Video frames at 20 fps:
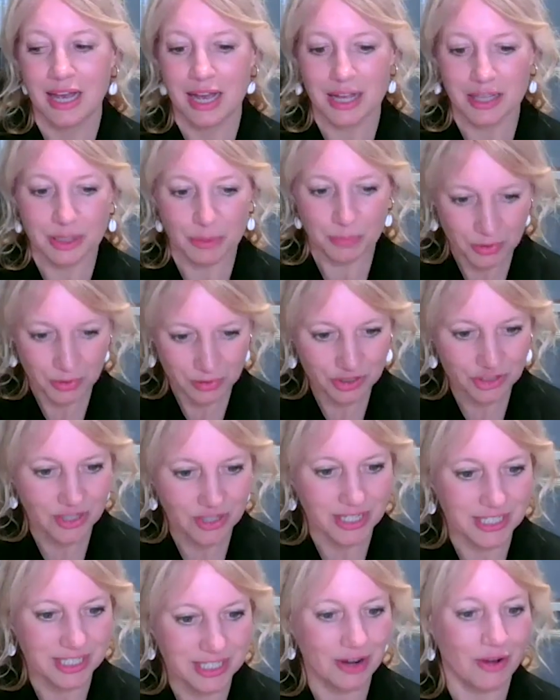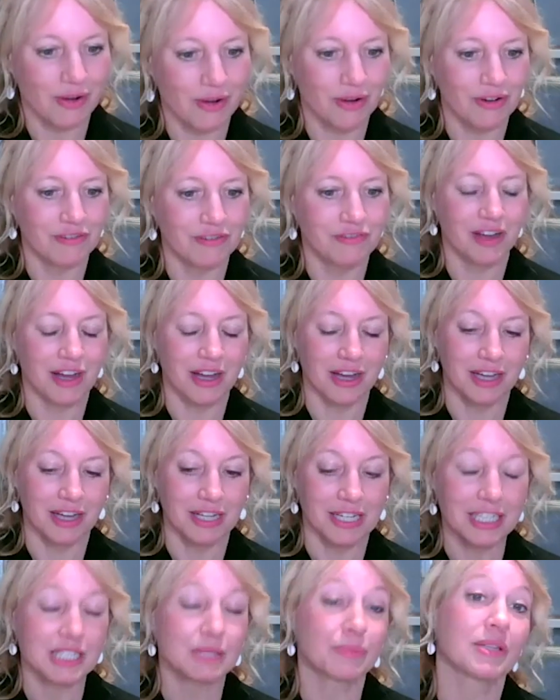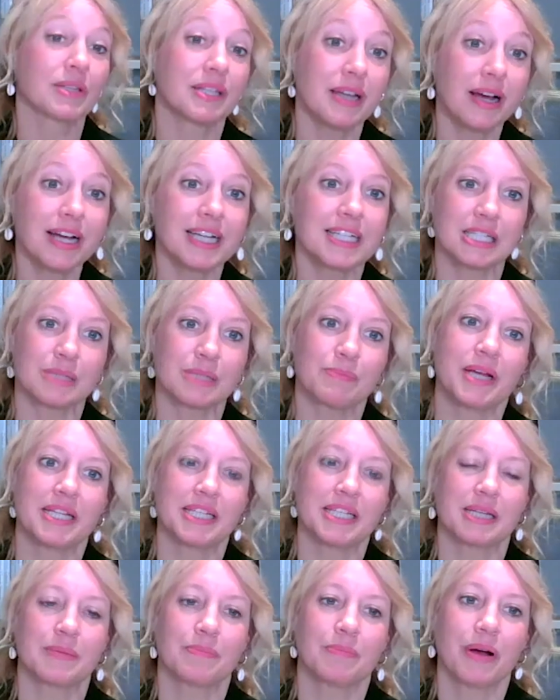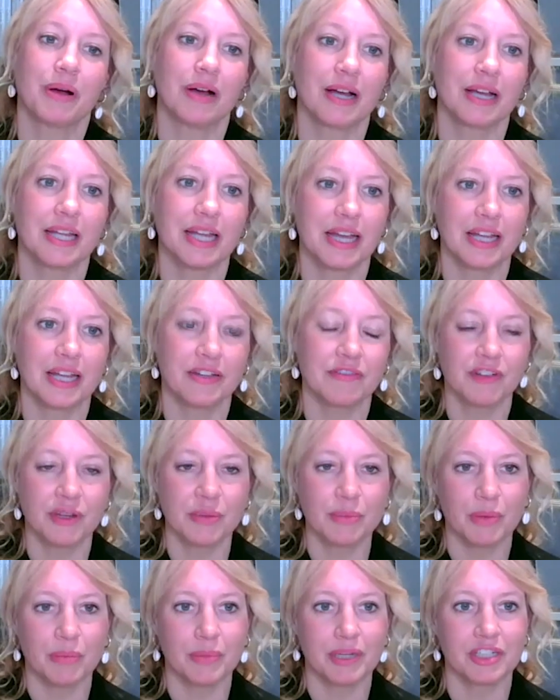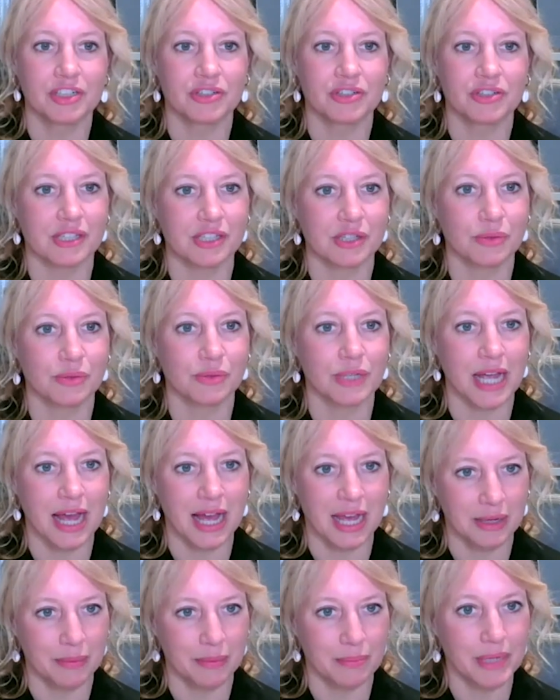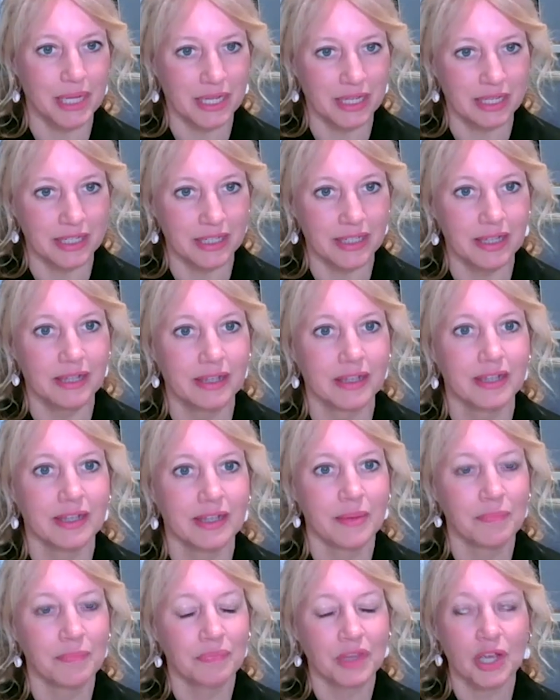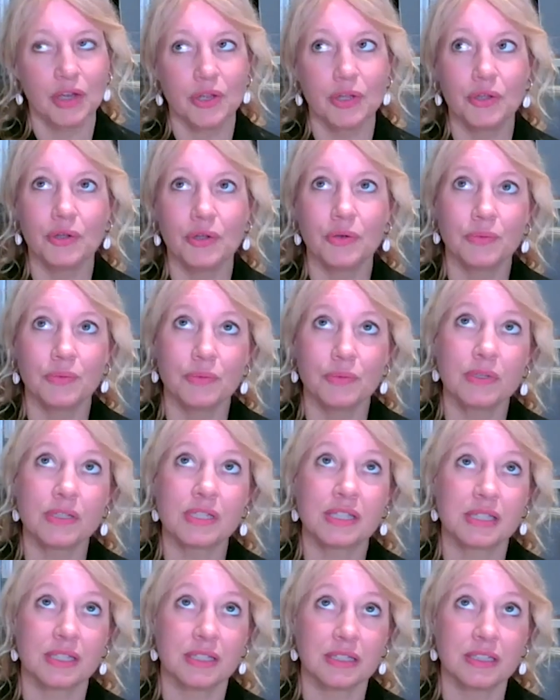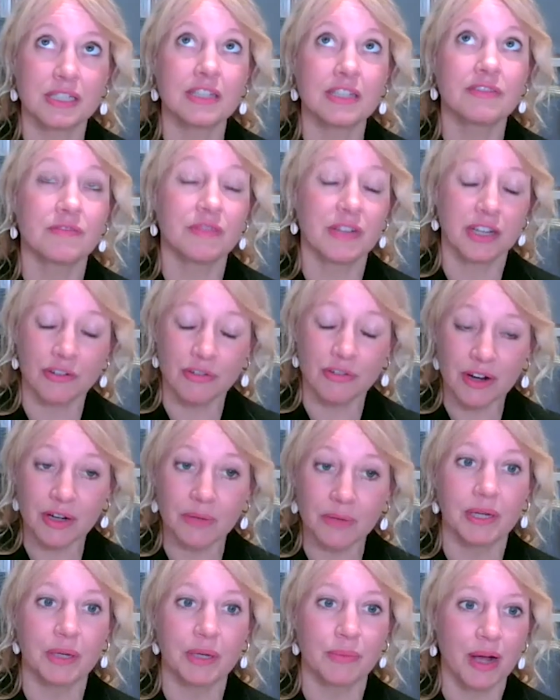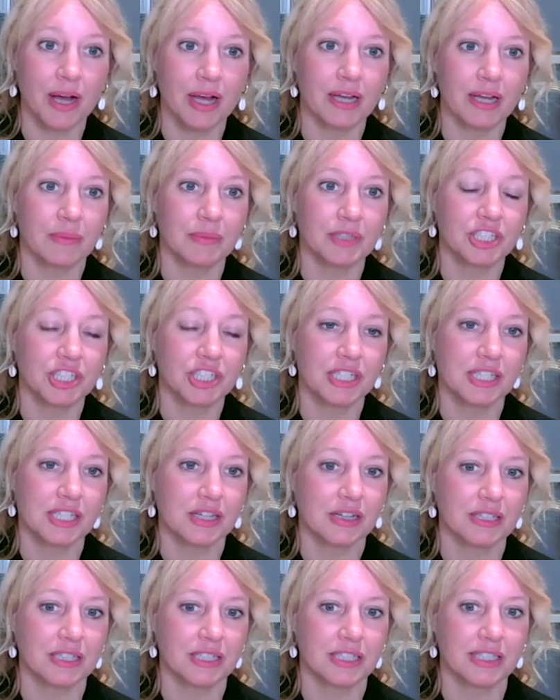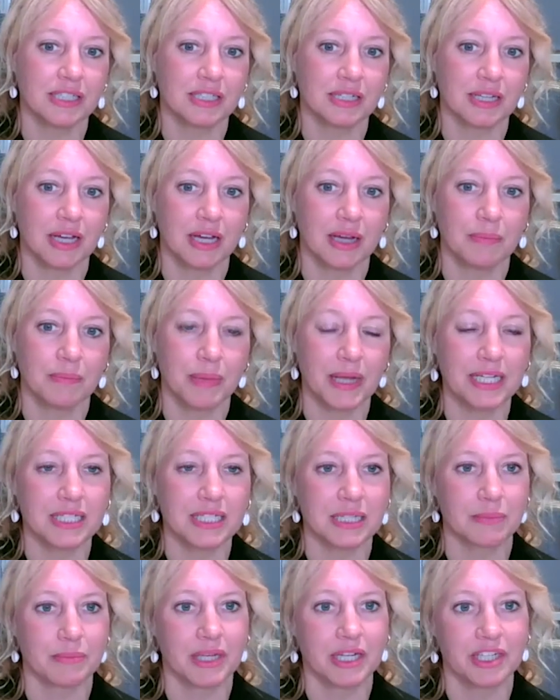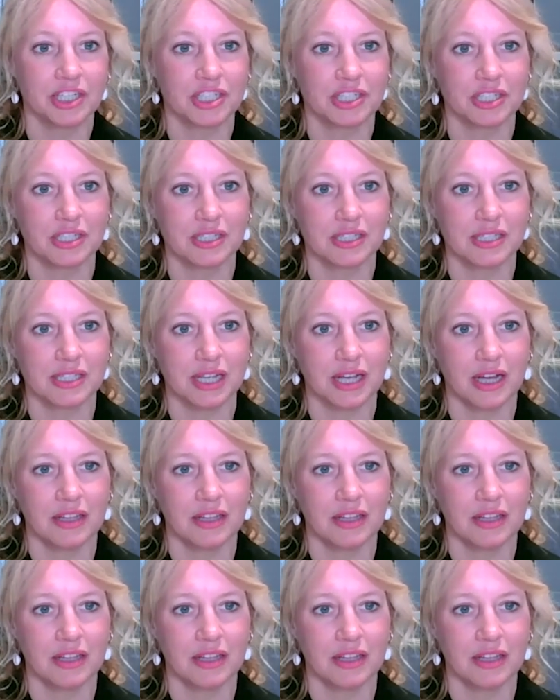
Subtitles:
And the portrait of Elizabeth Knight is painted by a female miniaturist called Anne Mee, who did incredibly well. I mean, she started painting miniatures.